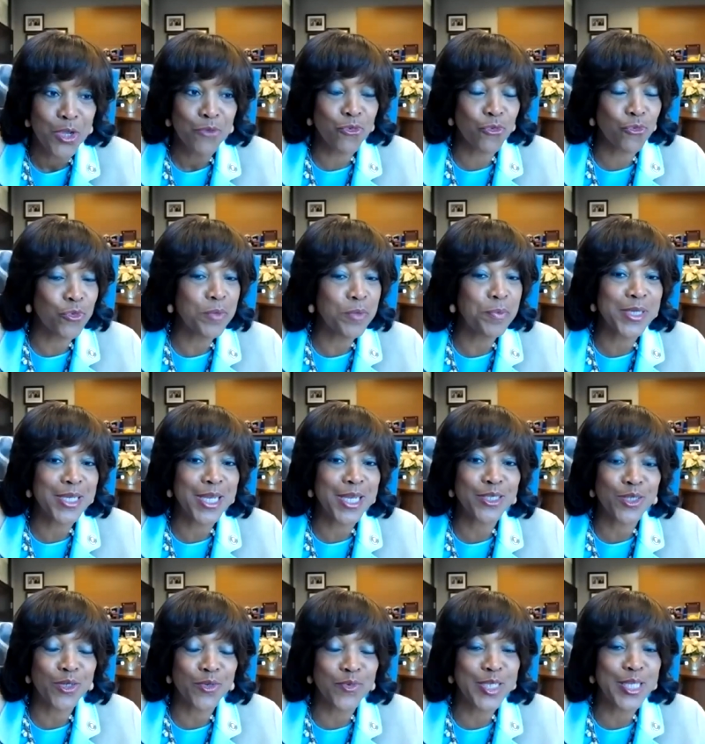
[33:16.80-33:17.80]
for
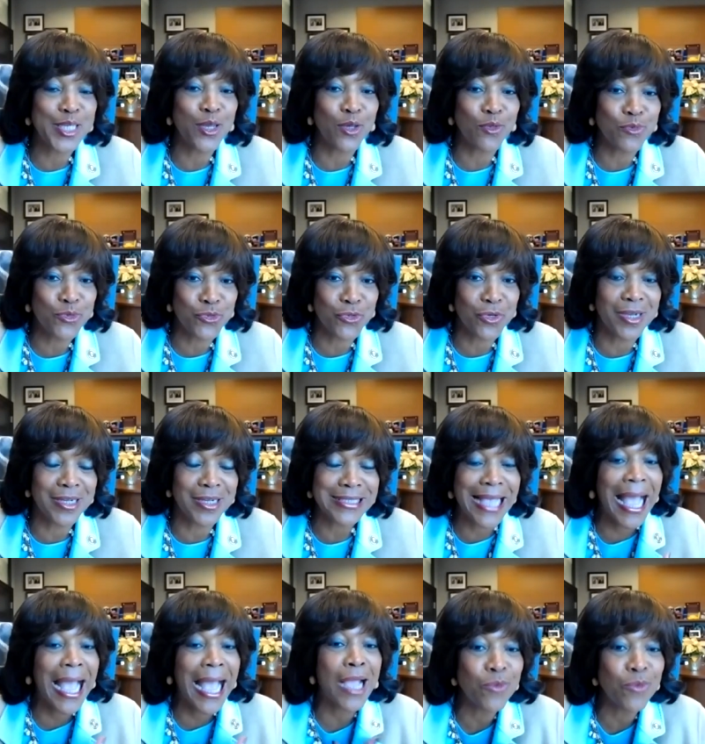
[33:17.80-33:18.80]
reproductive and health drugs,
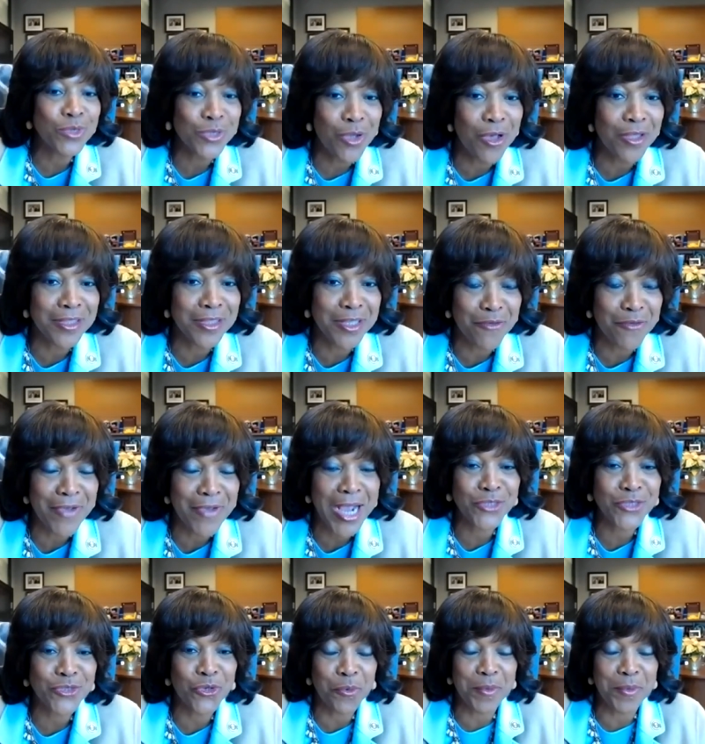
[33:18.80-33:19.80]
I was on the
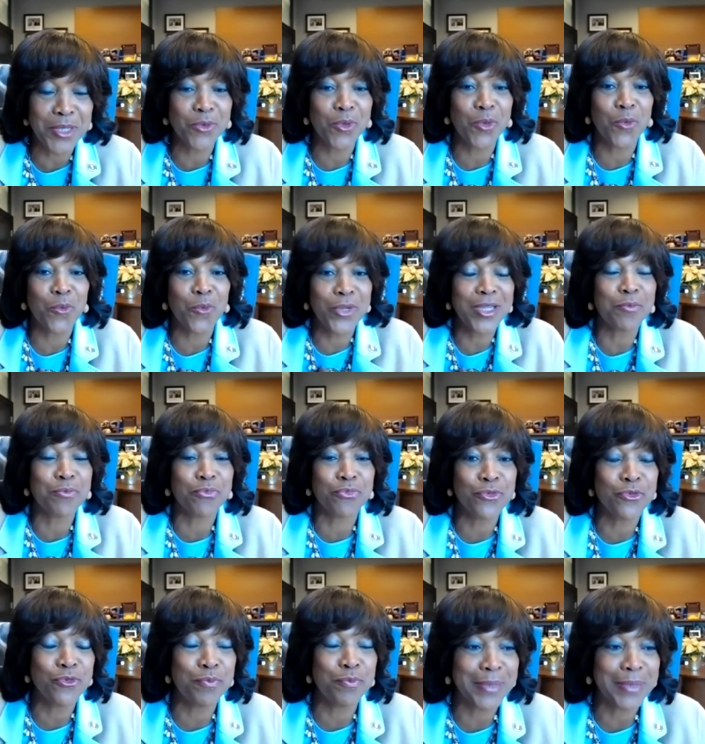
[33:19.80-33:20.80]
advisory committee when we
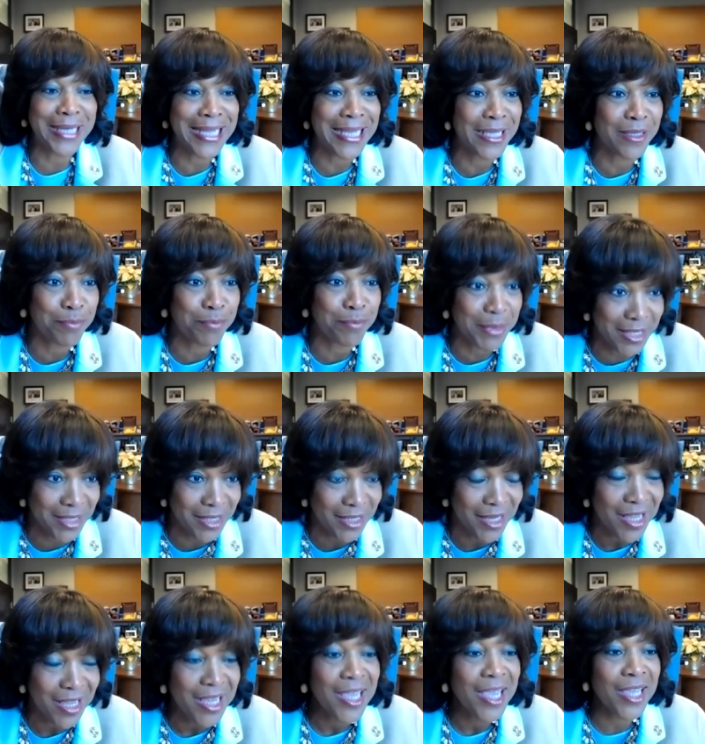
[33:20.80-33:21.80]
approved Plan B.
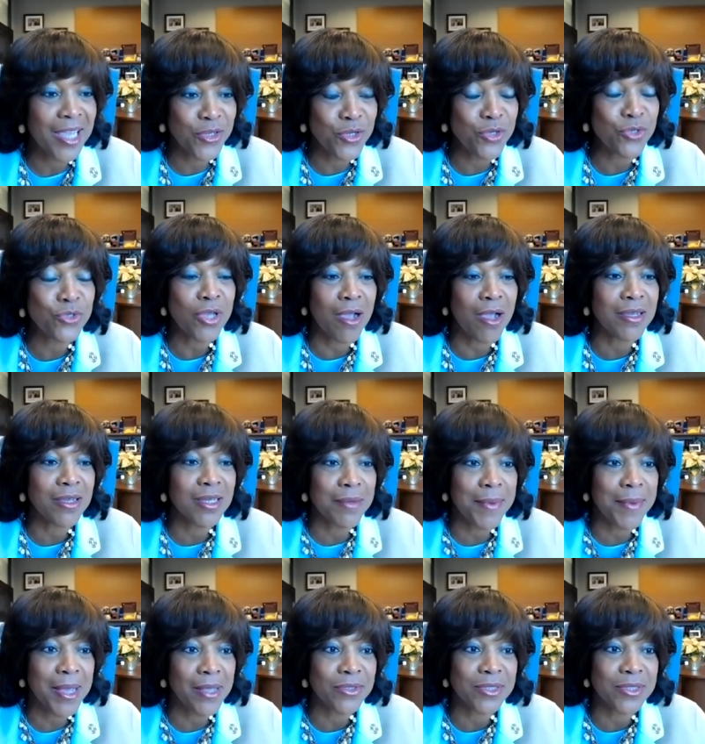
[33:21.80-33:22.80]
And you're talking
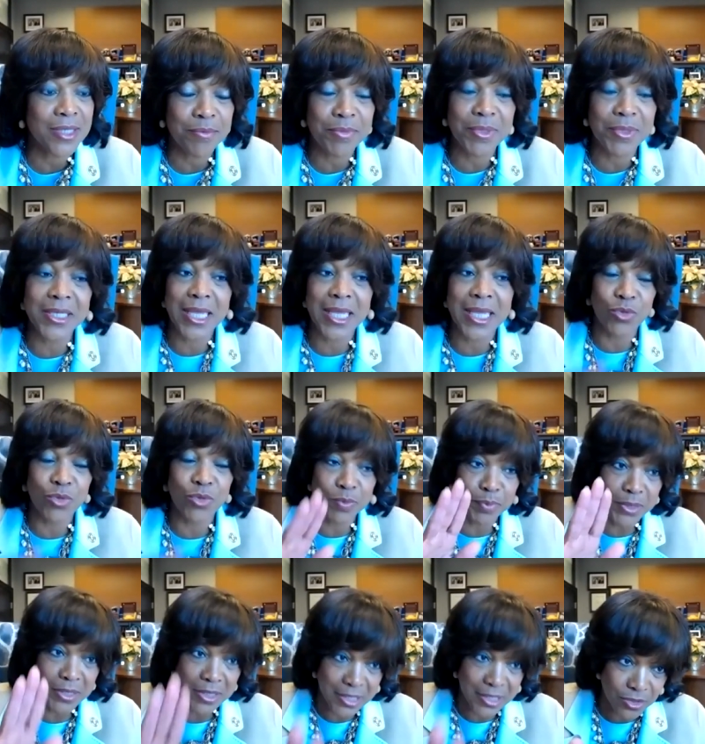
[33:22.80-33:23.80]
about something that was
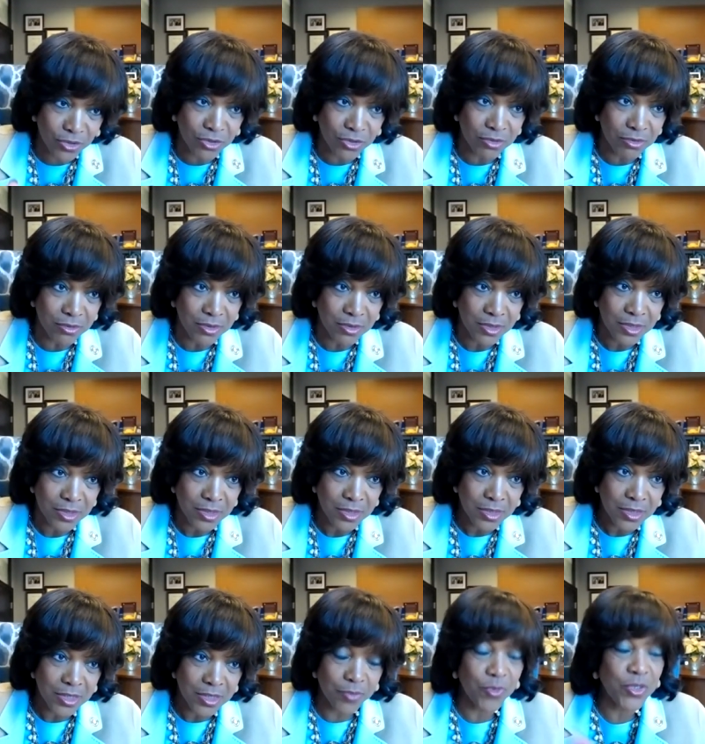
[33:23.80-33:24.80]
political.
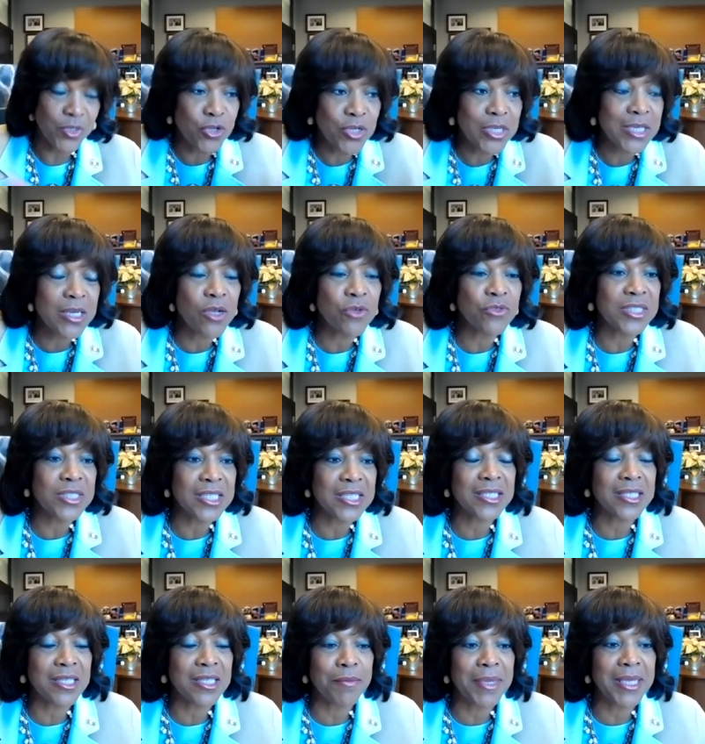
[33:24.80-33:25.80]
When you get on
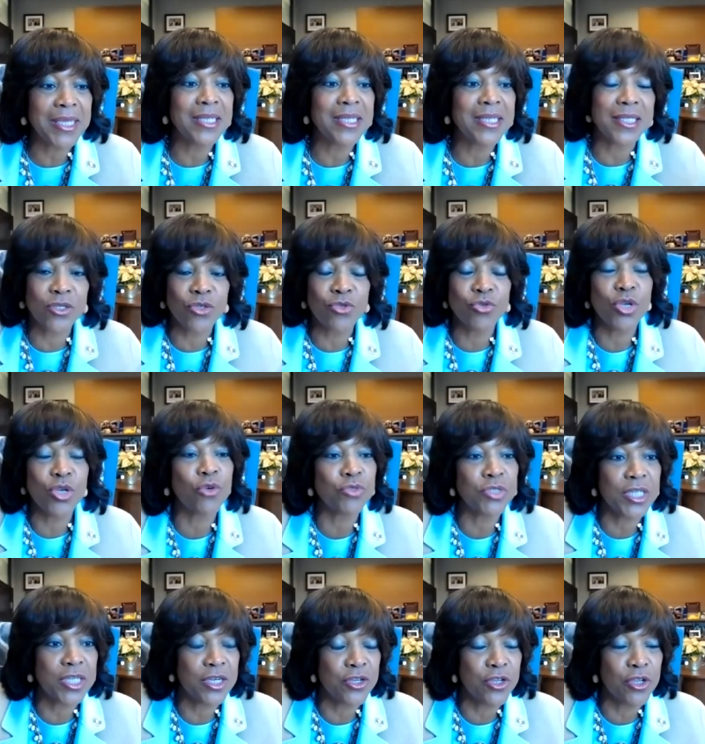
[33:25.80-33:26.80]
60 Minutes and you don't
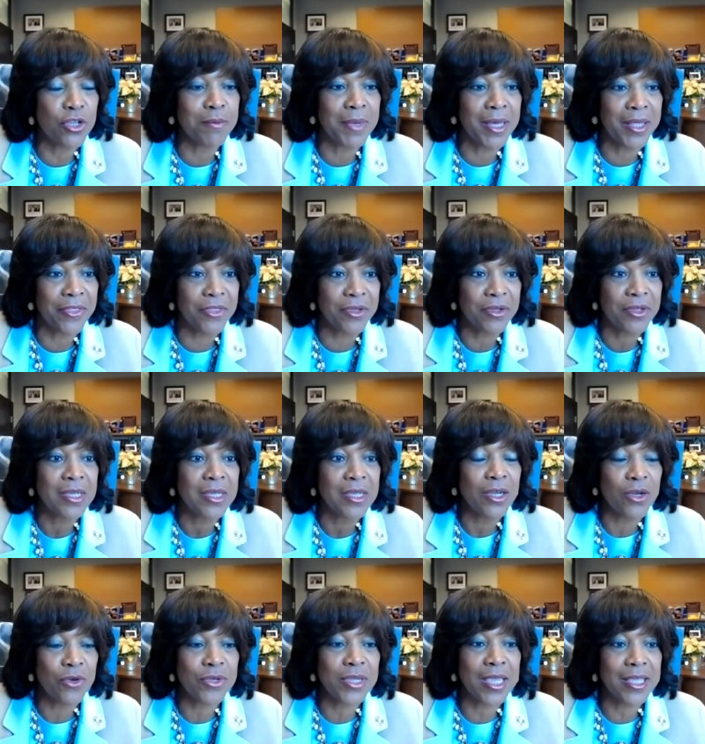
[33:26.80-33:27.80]
tell your mother,
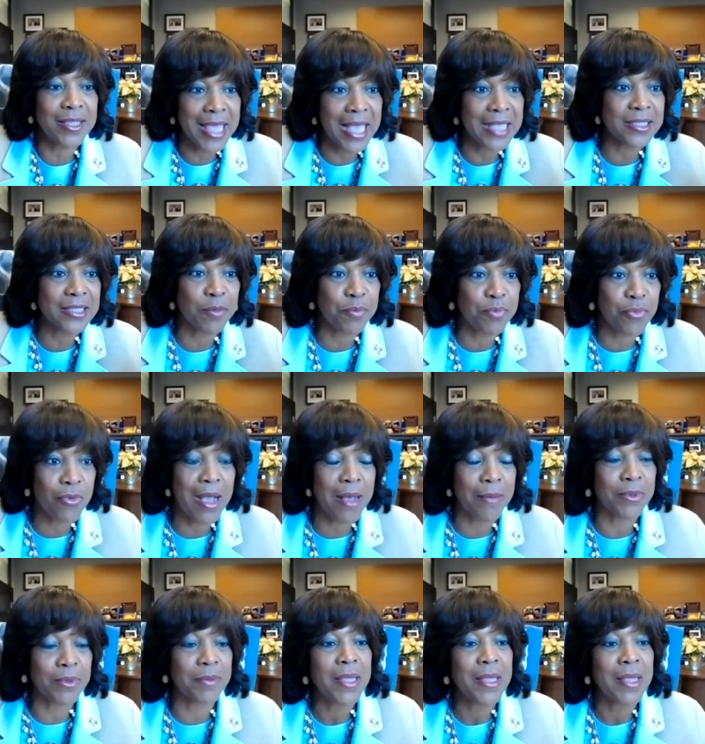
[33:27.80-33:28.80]
okay, that's a
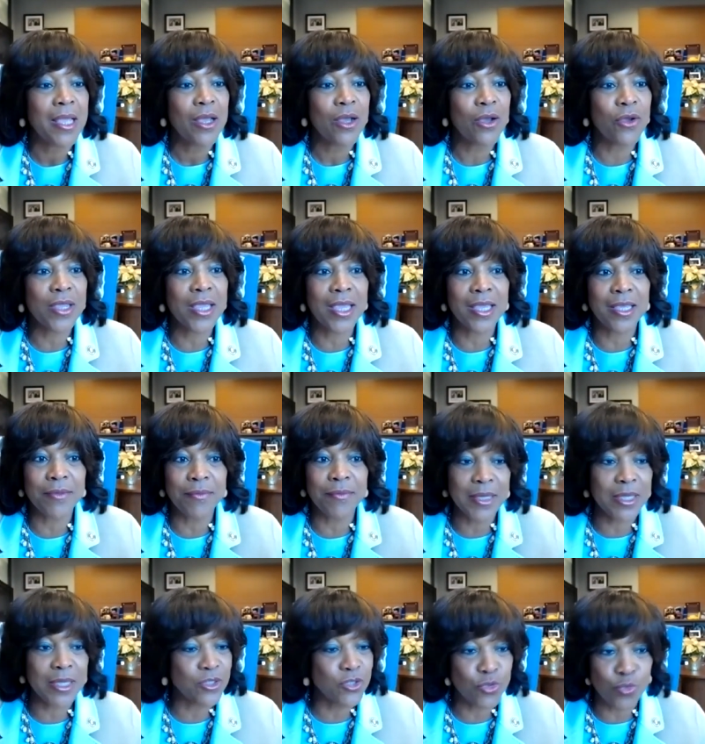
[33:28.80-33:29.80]
problem, okay?
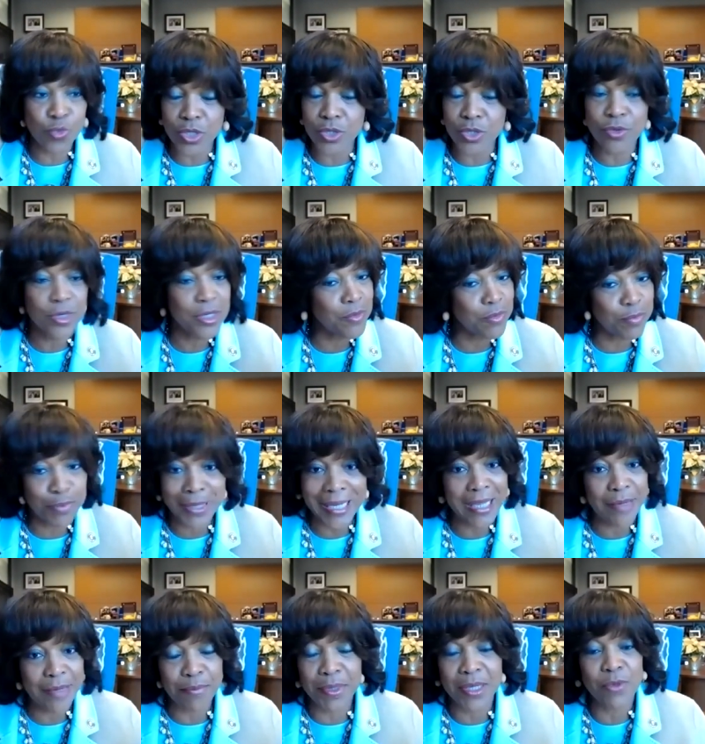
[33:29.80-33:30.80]
Because
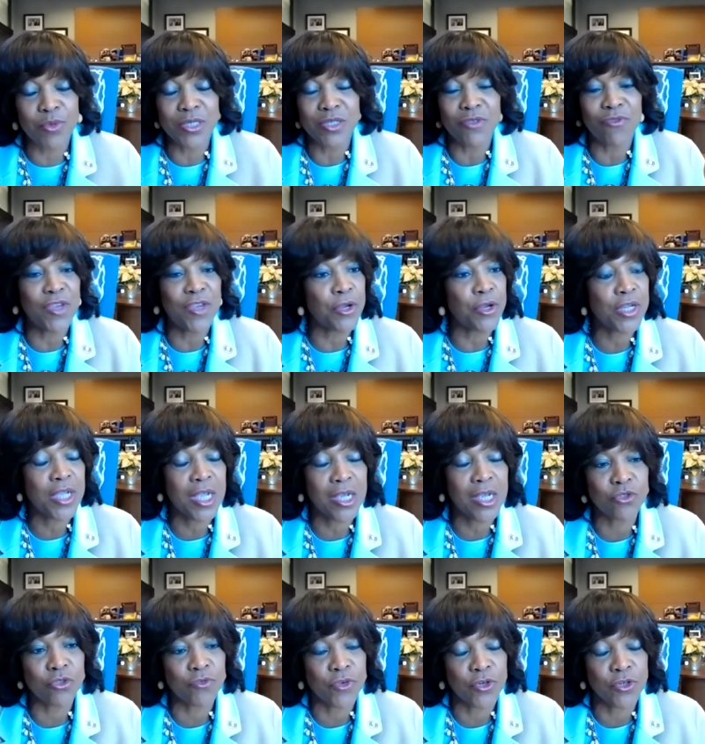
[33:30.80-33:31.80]
Plan B was very
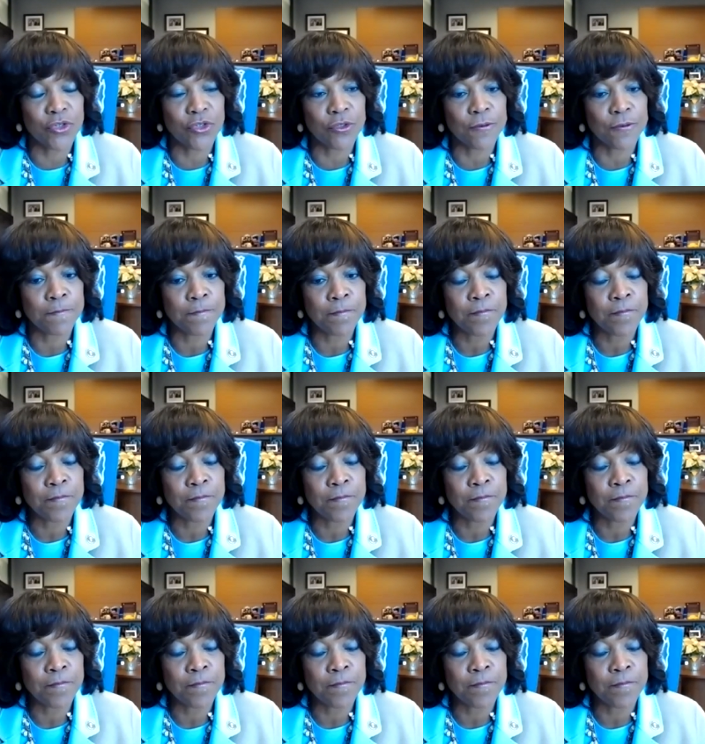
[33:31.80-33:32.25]
controversial.